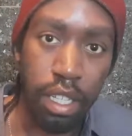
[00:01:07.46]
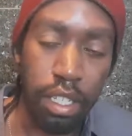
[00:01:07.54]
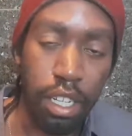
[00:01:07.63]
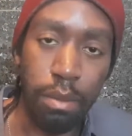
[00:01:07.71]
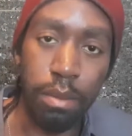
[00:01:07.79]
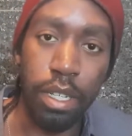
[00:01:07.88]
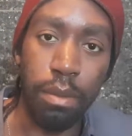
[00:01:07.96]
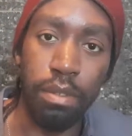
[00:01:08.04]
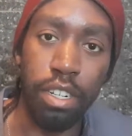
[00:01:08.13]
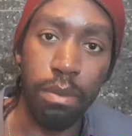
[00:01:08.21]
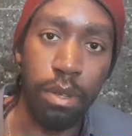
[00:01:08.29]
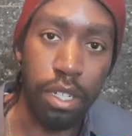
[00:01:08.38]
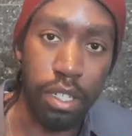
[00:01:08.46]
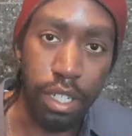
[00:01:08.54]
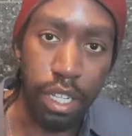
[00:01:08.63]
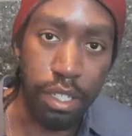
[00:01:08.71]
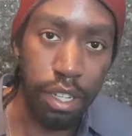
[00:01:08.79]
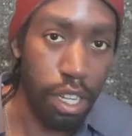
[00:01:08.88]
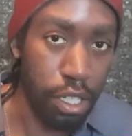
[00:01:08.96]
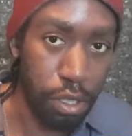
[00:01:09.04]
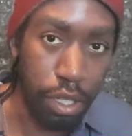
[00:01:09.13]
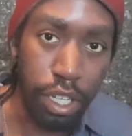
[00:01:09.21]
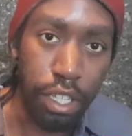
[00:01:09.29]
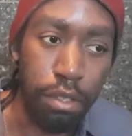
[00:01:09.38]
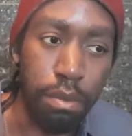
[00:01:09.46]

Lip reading: company pretty much that's not treating you